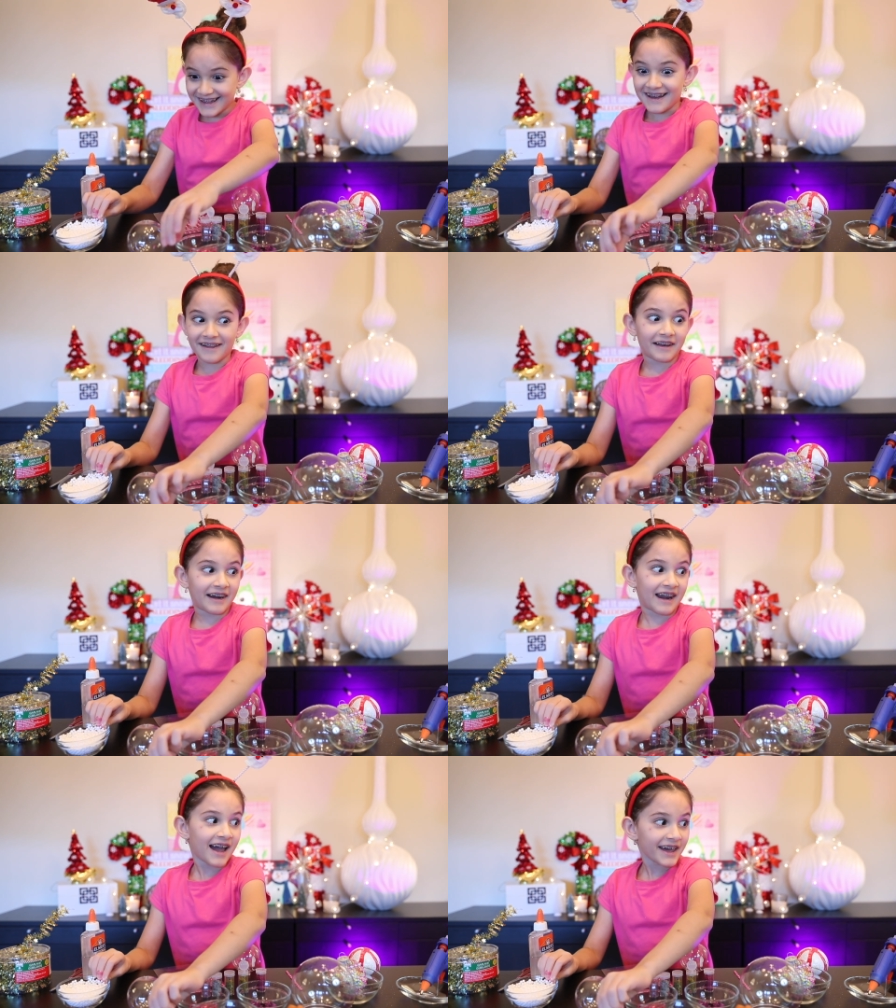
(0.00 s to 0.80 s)
a
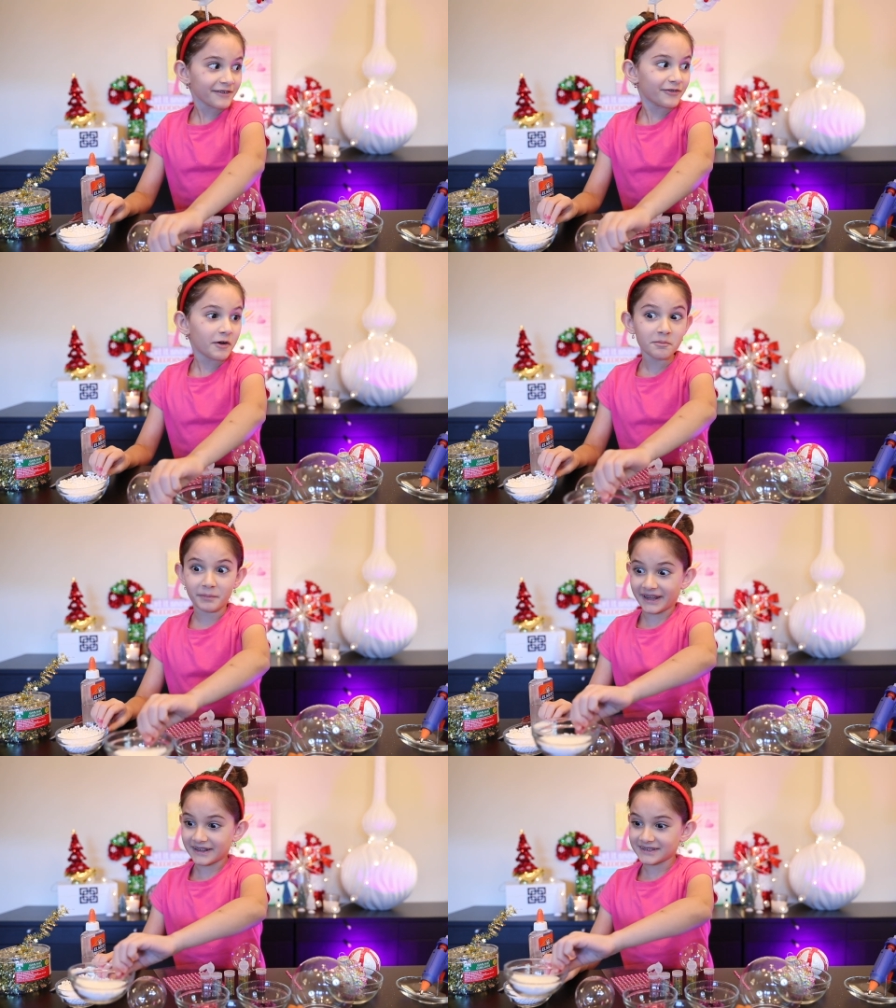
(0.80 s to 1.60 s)
lot of foam
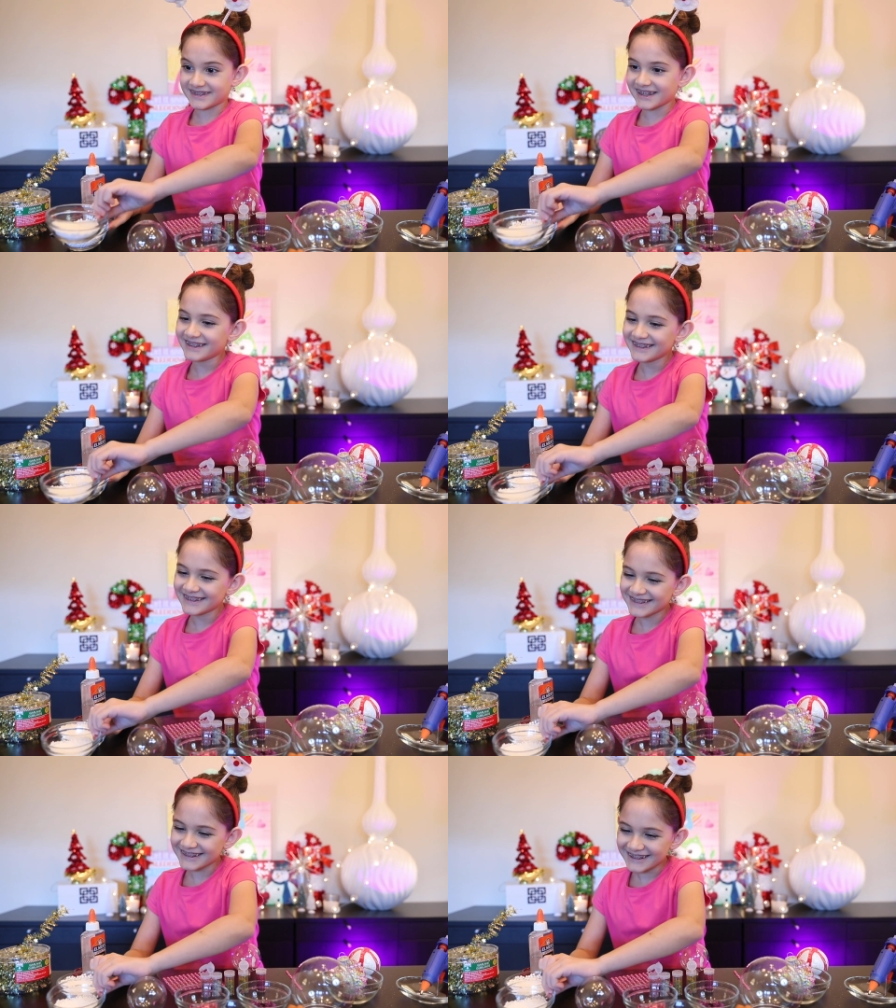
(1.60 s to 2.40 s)
beads.
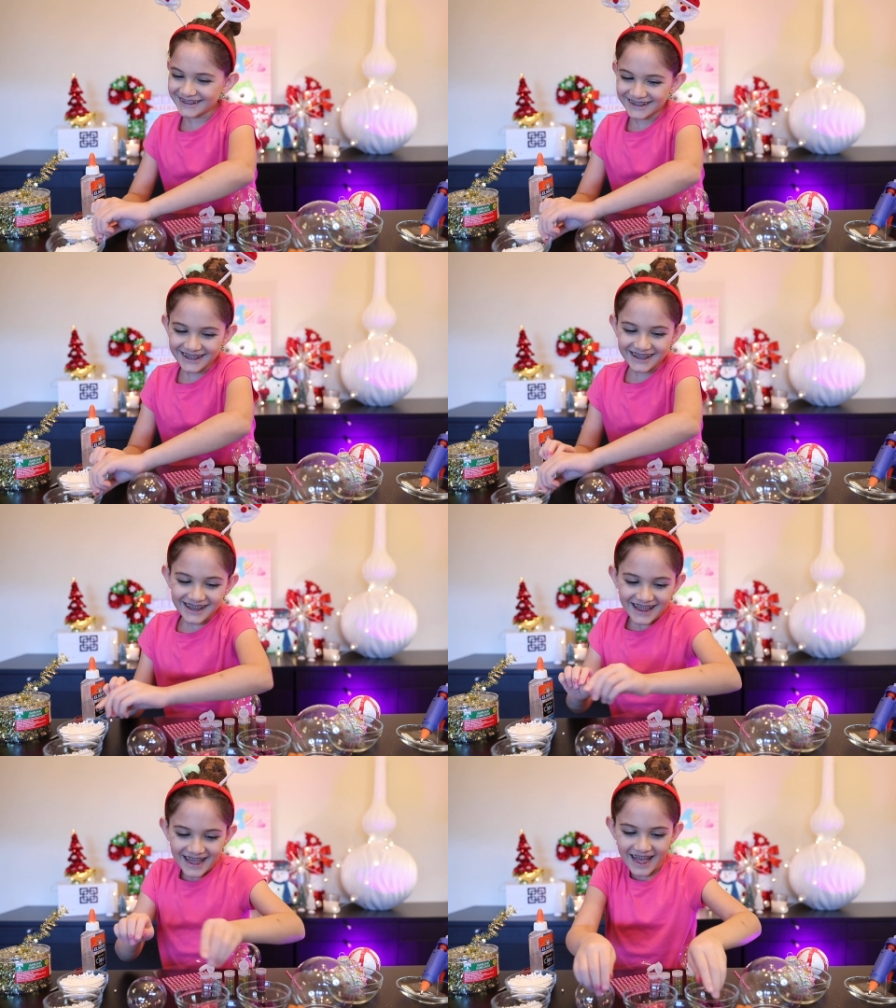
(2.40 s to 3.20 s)

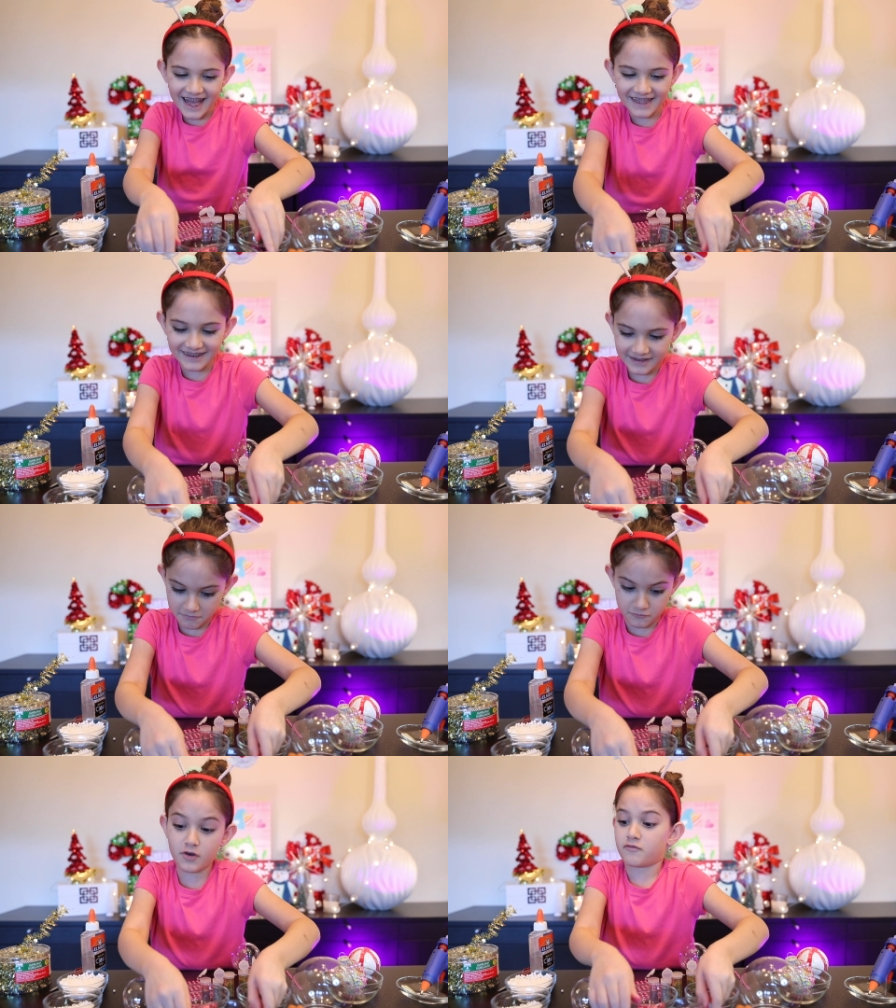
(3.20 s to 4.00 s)
and,
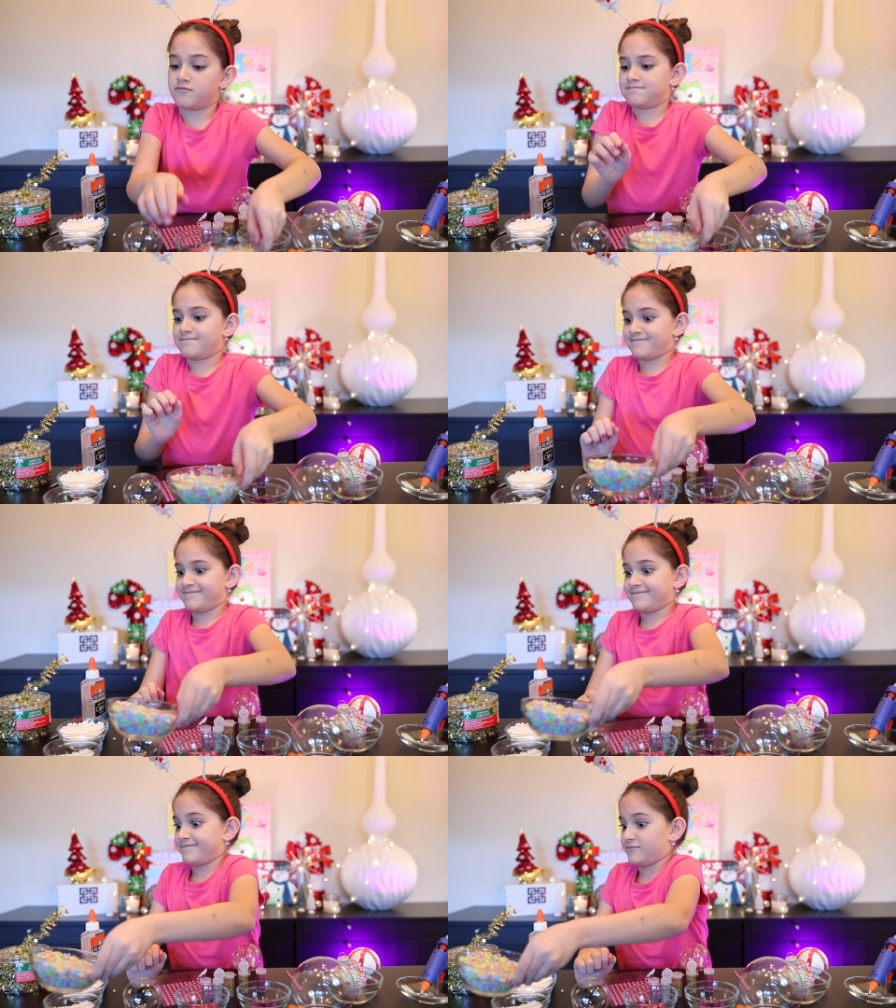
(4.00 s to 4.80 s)
well,
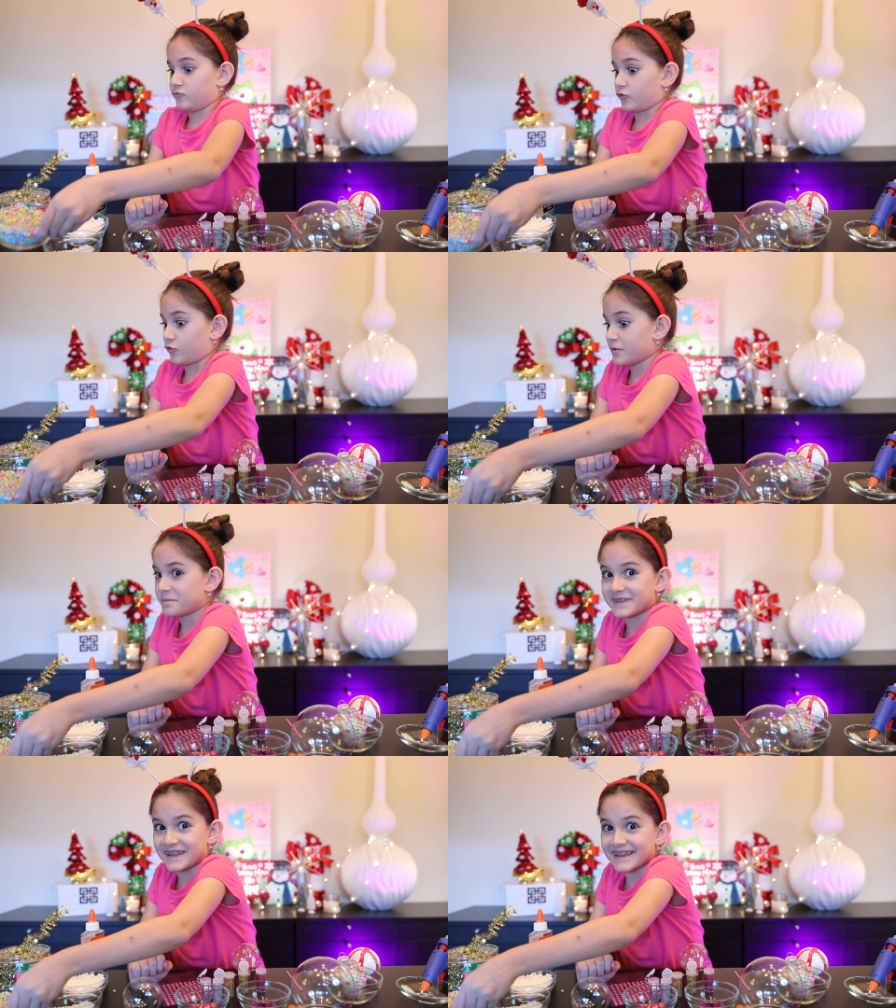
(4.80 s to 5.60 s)

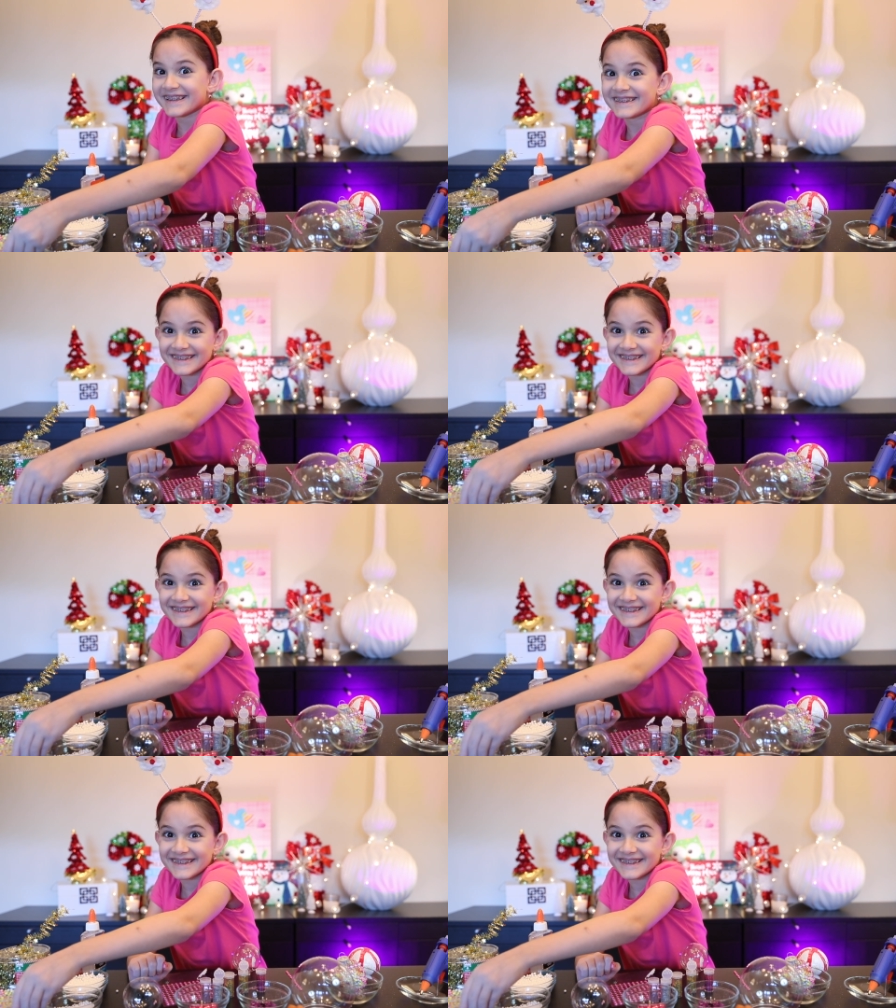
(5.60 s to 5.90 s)
whoopsie.